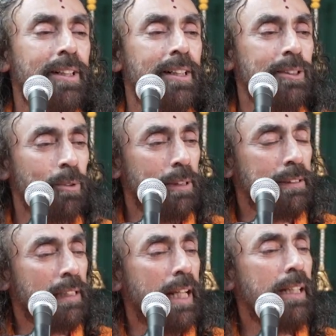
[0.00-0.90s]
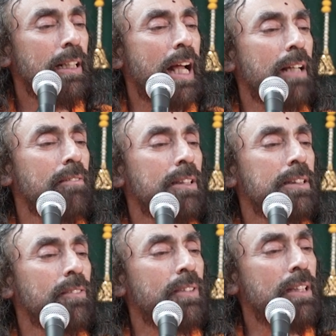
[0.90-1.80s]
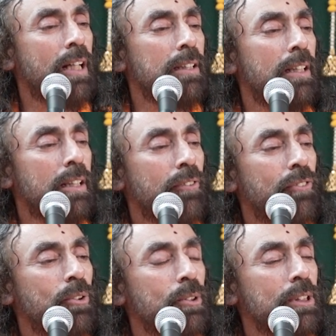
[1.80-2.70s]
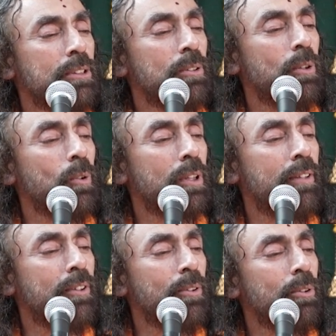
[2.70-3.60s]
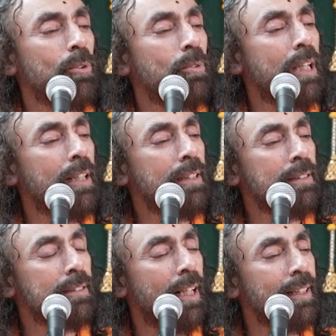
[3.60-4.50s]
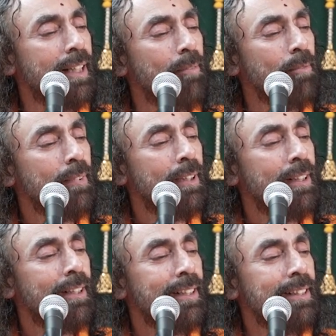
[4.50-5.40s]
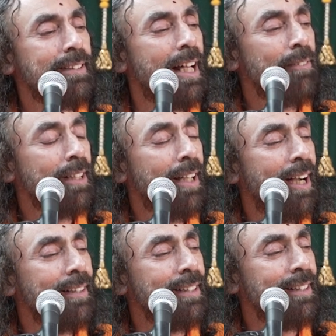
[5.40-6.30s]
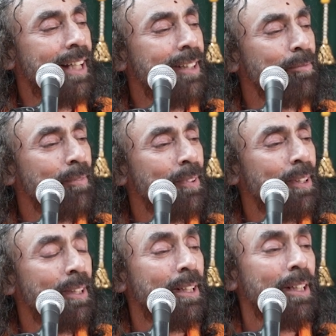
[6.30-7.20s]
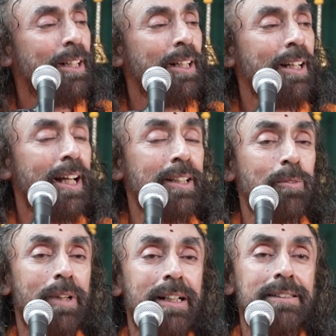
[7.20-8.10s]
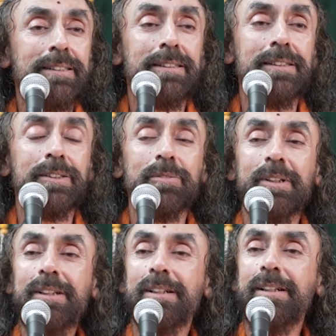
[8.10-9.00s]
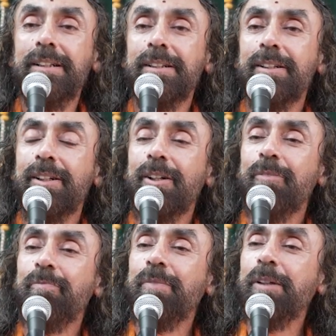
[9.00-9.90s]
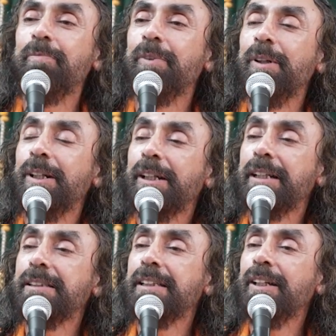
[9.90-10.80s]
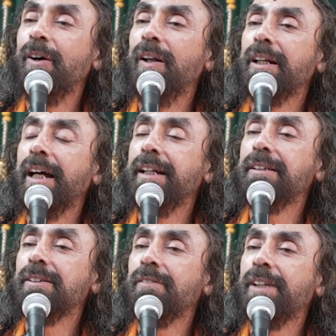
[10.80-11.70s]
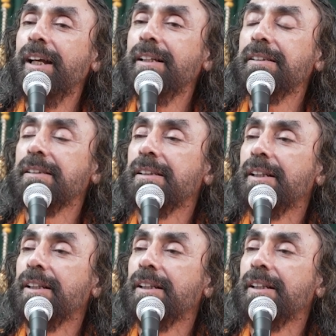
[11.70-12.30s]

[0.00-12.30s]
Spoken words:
So in sign language, if the other refuses to look at you, you can't insult them. He's having a hearty time. Likewise, in this world, people can say all kinds of things.